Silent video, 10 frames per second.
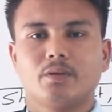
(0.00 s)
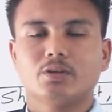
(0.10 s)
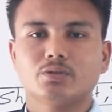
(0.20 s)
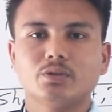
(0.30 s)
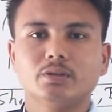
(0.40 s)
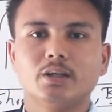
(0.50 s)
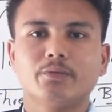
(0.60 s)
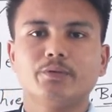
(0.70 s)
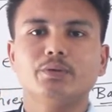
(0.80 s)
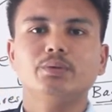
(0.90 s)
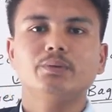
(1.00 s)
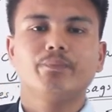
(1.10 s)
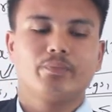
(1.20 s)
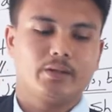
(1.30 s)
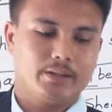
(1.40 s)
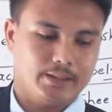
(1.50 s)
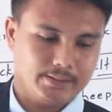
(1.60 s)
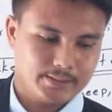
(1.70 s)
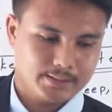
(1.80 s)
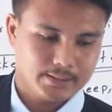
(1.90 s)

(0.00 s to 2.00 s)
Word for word: understood all of you yes